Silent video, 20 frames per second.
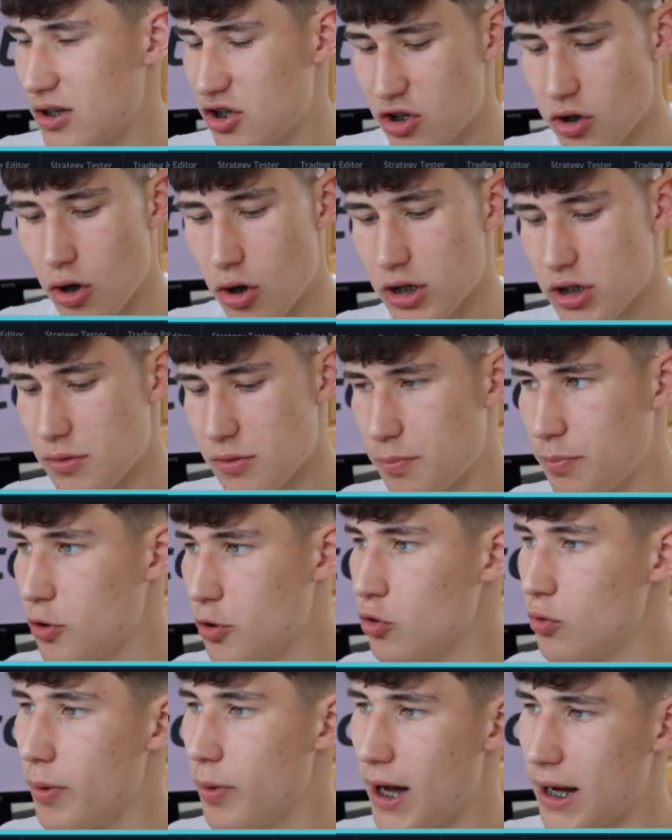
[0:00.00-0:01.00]
slight
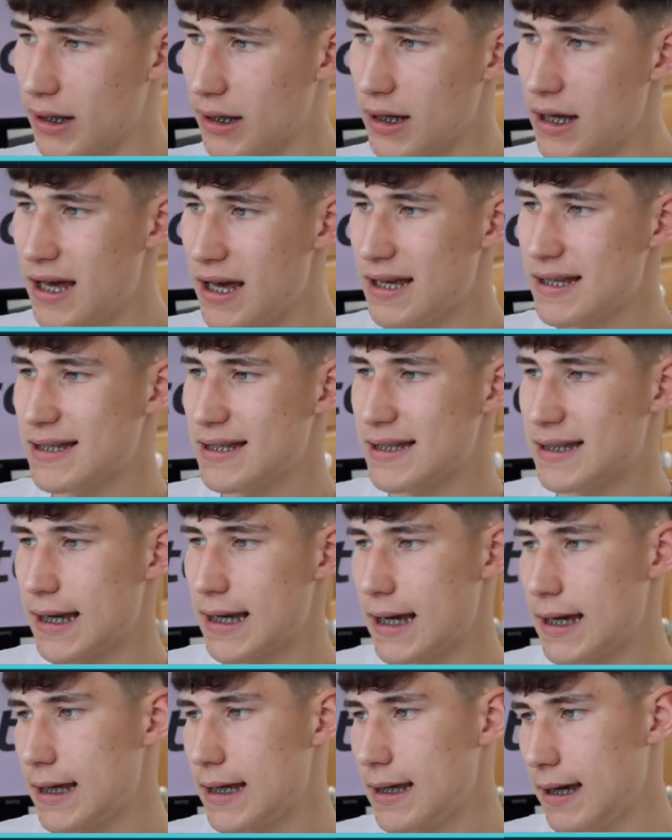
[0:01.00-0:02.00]
pullback
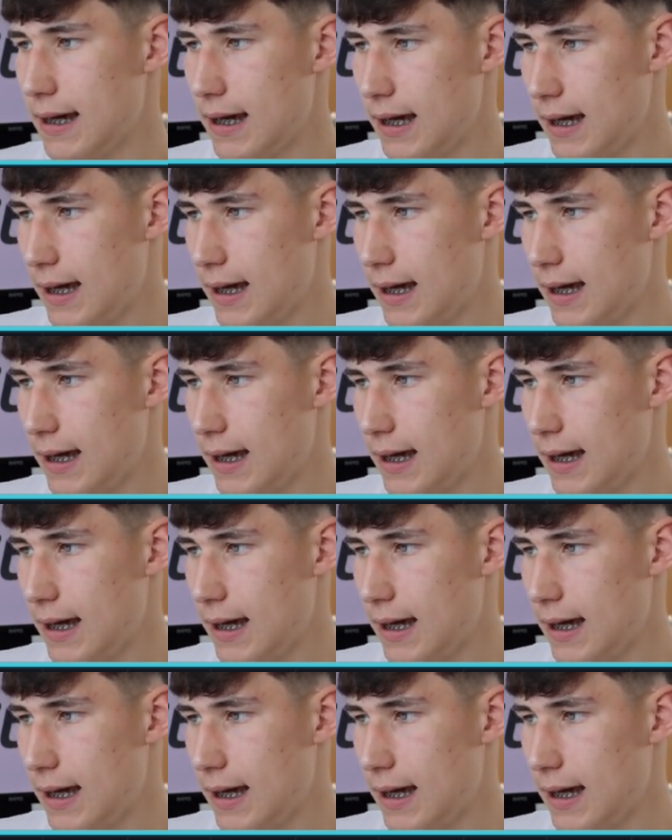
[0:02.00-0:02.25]
today,